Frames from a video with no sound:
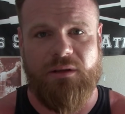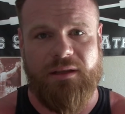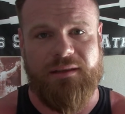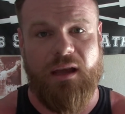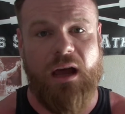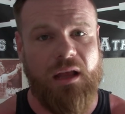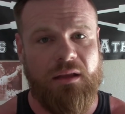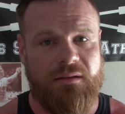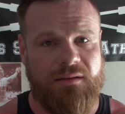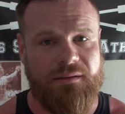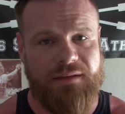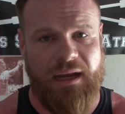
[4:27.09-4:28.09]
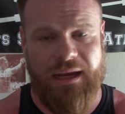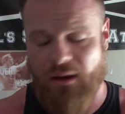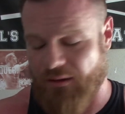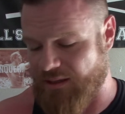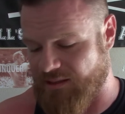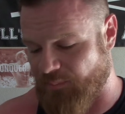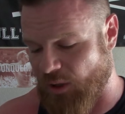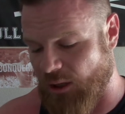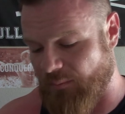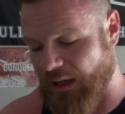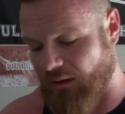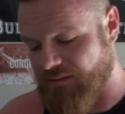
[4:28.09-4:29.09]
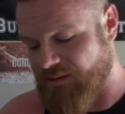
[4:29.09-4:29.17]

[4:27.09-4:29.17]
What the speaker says: that the collars are tight on this barbell.